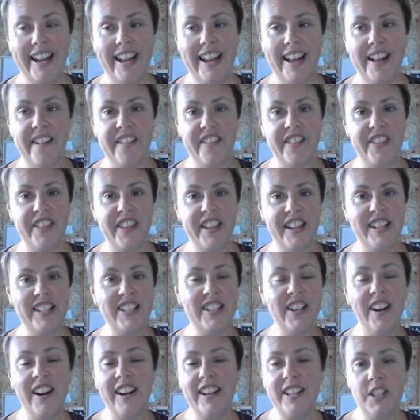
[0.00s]
these
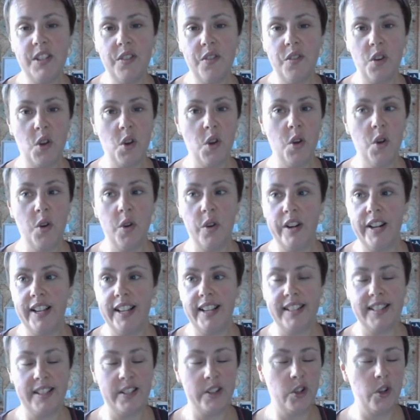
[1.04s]
kinds of recordings and
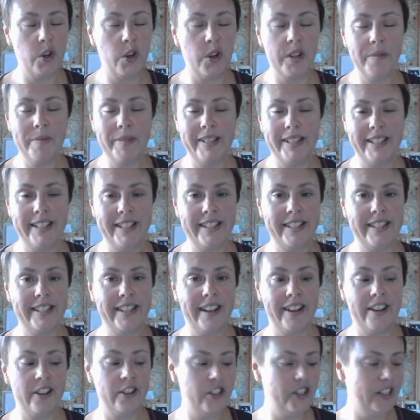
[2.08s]
documents and such,
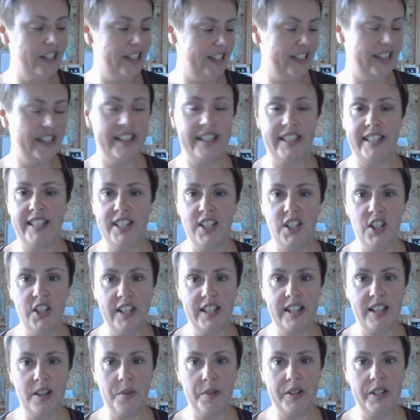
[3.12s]
and the, the stitching that we're
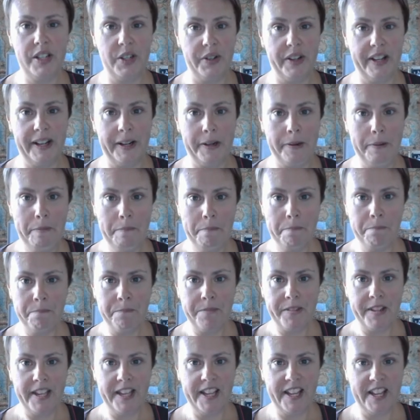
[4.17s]
doing,
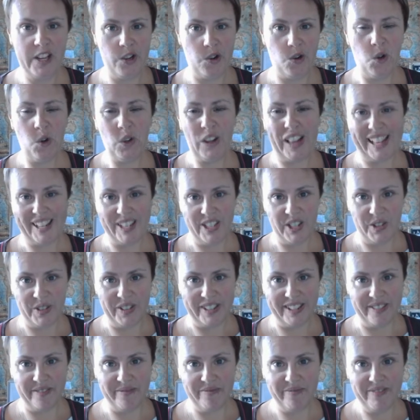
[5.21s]
can all add to it.
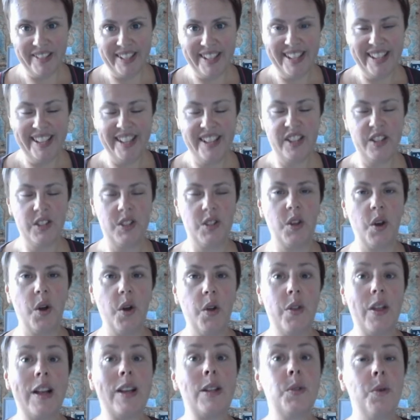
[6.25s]
So that's
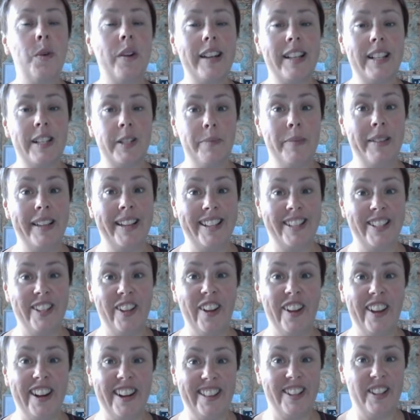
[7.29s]
what gets me excited.
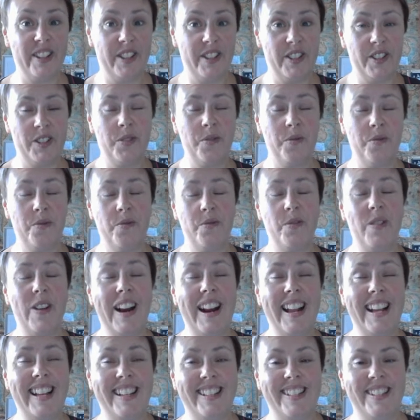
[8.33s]
That that's what
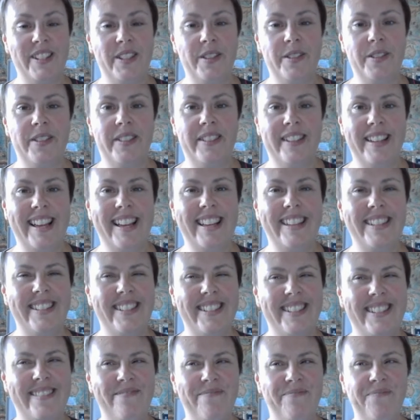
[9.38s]
has has
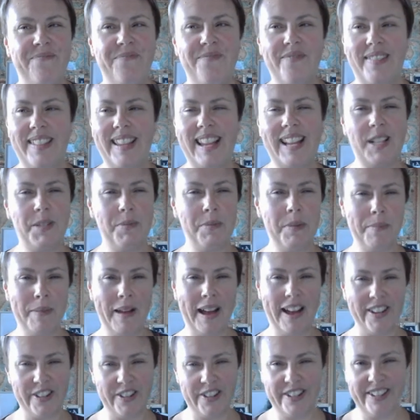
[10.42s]
has me
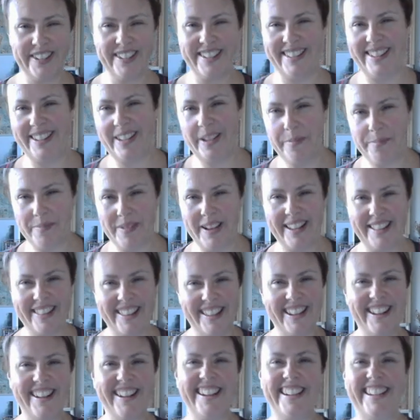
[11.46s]
passionate about that kind
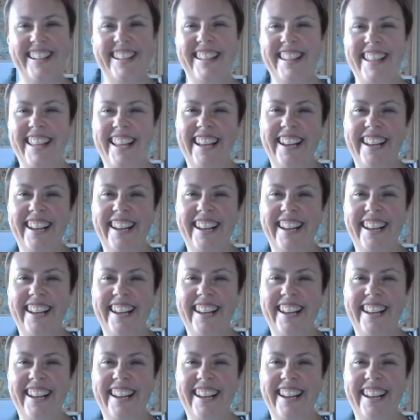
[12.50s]
of thing.